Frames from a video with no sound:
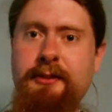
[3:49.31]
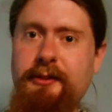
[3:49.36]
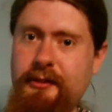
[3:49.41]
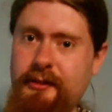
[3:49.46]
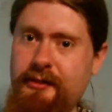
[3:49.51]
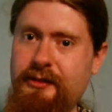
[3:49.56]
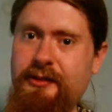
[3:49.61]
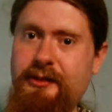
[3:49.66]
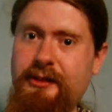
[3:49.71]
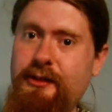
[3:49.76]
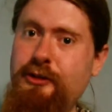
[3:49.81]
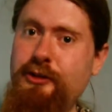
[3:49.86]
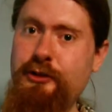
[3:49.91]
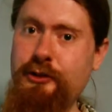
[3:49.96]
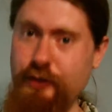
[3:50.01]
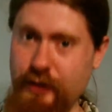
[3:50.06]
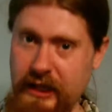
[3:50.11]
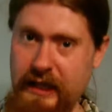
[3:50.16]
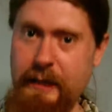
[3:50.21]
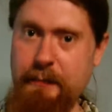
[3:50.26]
You're just a
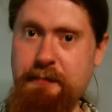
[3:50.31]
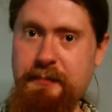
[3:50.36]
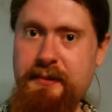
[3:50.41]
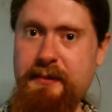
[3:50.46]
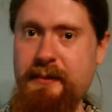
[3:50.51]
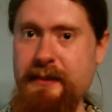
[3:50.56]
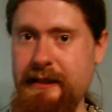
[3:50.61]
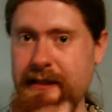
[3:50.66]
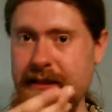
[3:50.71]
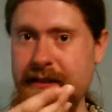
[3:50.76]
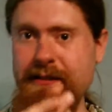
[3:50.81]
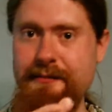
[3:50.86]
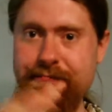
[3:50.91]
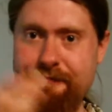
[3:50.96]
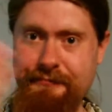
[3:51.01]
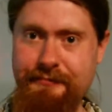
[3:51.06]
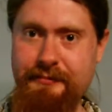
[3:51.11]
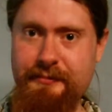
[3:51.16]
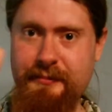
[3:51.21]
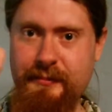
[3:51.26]
ship in
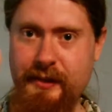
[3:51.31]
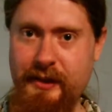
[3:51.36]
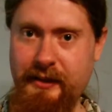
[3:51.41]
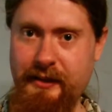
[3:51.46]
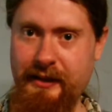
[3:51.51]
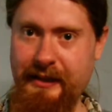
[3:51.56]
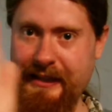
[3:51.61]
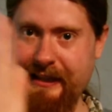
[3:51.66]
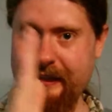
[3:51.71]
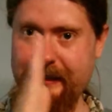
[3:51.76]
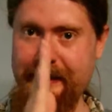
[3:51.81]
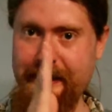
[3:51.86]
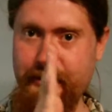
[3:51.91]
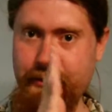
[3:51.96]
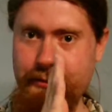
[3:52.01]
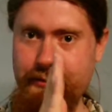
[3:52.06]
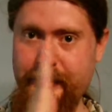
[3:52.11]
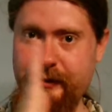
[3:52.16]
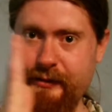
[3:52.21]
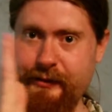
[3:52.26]
a thing going
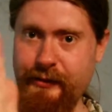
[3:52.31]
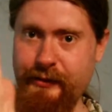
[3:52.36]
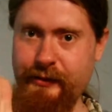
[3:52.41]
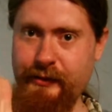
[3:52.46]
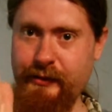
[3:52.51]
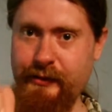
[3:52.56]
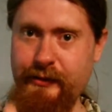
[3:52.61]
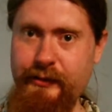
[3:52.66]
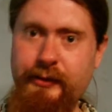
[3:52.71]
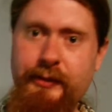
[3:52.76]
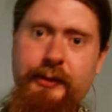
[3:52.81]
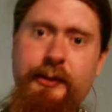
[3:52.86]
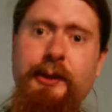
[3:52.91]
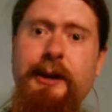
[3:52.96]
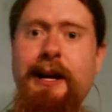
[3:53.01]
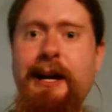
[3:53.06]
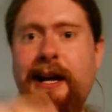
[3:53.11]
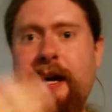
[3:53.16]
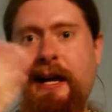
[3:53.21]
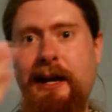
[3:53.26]
do.
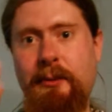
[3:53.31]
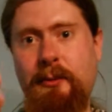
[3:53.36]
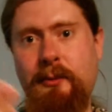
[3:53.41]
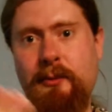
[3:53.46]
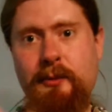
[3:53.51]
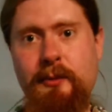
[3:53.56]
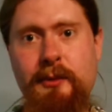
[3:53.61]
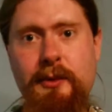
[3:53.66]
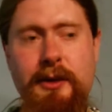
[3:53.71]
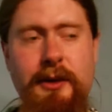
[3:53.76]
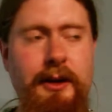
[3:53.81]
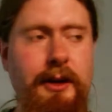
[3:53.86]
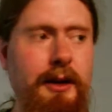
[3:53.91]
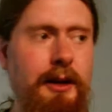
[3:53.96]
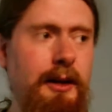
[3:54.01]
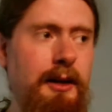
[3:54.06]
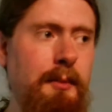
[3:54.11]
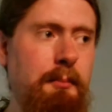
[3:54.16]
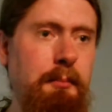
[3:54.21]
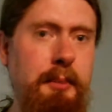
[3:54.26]
And
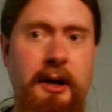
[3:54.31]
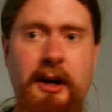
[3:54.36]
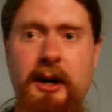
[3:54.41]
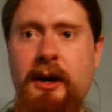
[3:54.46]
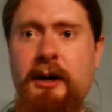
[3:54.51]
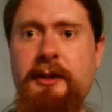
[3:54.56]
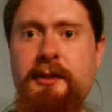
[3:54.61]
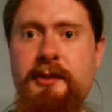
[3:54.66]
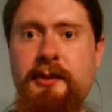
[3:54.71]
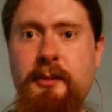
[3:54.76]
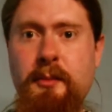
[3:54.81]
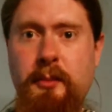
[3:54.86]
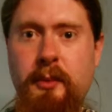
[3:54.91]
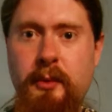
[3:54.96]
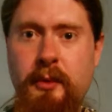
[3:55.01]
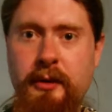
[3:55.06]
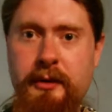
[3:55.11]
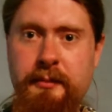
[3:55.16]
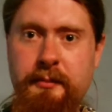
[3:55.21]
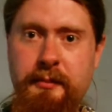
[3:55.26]
Pong is
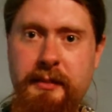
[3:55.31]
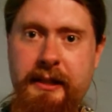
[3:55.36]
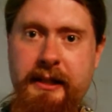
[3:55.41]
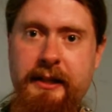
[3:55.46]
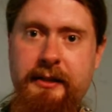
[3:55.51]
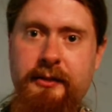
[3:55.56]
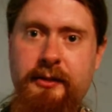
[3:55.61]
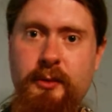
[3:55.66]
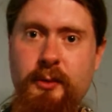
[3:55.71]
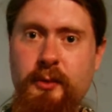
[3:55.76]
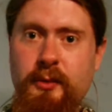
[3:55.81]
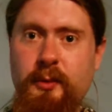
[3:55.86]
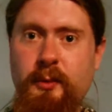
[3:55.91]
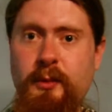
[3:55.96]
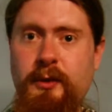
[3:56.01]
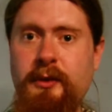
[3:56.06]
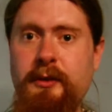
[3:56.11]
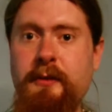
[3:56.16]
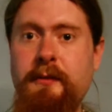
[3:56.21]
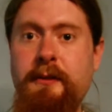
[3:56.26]
important because it was
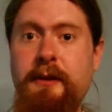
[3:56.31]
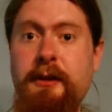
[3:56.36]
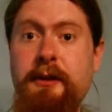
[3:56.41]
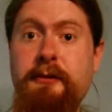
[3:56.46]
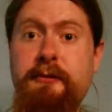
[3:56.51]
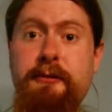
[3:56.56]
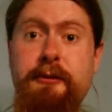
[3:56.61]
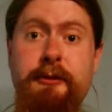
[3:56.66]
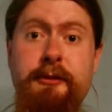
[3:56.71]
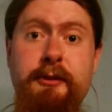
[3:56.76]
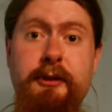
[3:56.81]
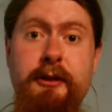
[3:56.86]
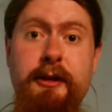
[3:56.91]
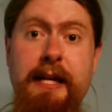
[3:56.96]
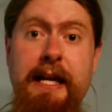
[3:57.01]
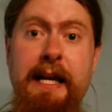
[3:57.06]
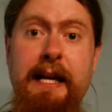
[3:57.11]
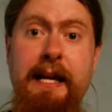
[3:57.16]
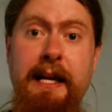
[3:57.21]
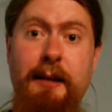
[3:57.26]
one of the very first
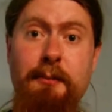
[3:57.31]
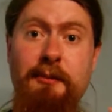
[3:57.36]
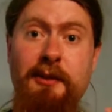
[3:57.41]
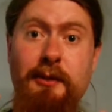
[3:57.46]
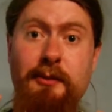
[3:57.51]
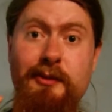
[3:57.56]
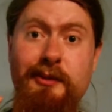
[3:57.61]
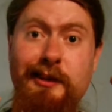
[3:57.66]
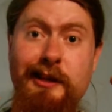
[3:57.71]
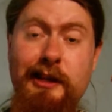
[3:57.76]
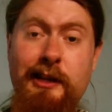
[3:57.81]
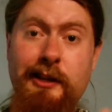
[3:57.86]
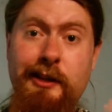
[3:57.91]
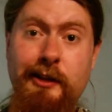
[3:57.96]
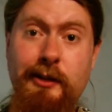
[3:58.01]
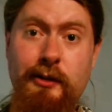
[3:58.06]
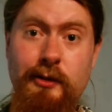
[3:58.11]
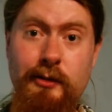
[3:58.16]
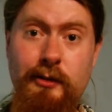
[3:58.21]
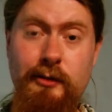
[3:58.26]
arcade games that was like
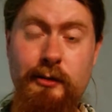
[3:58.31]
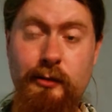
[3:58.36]
huge.